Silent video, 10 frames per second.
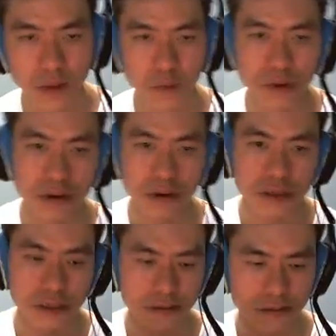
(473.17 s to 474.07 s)
We're gonna
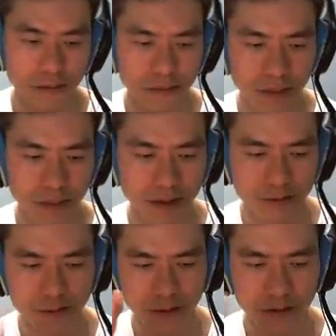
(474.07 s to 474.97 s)
just blast
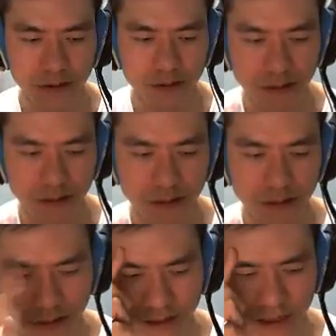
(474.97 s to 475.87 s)
through and
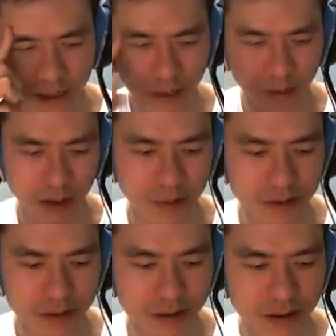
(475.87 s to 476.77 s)
see what
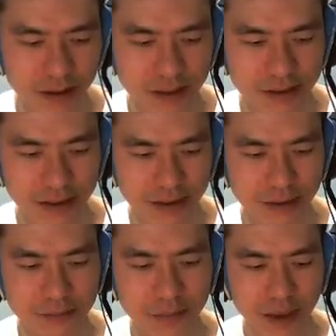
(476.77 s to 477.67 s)
happens. This
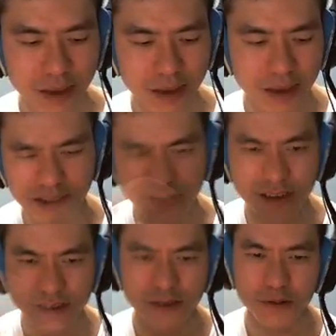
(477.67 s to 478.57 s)
team, you
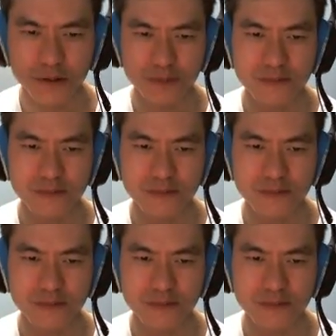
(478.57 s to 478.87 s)
just need to.